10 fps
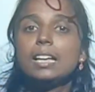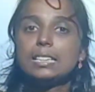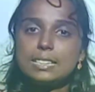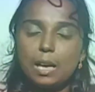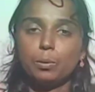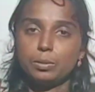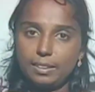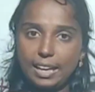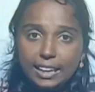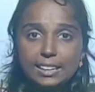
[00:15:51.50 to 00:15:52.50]
south,
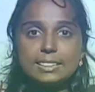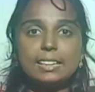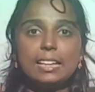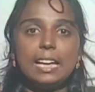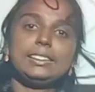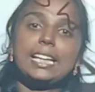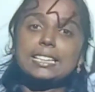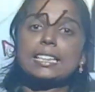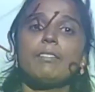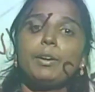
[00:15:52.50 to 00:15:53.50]
right?
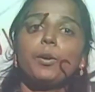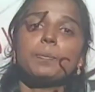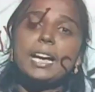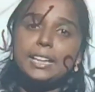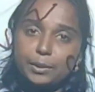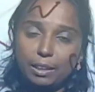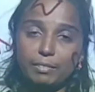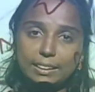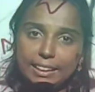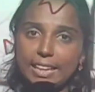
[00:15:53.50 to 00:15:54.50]
Yes, now I hope that you have
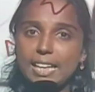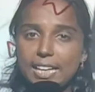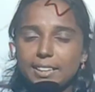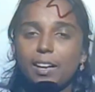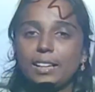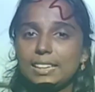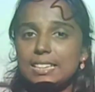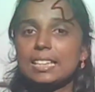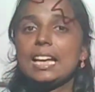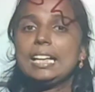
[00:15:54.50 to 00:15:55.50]
a clear idea on
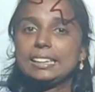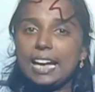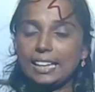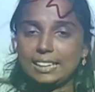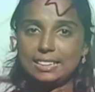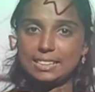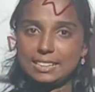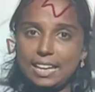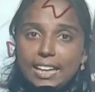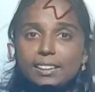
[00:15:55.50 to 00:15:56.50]
this directions,
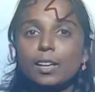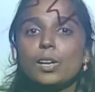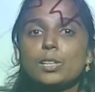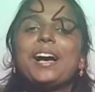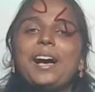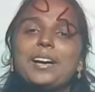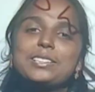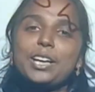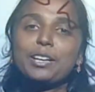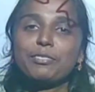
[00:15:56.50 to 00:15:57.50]
right?
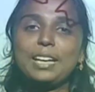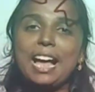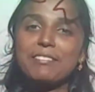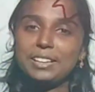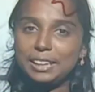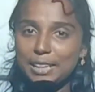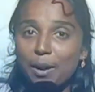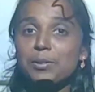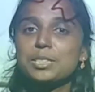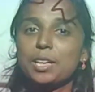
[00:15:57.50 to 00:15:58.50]
So if you have any
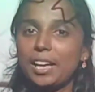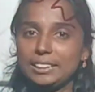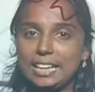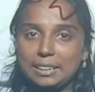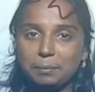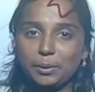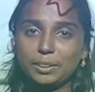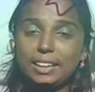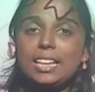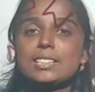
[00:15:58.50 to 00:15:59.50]
doubts, contact me,
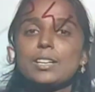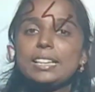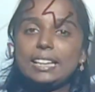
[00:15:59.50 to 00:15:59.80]
okay? So in the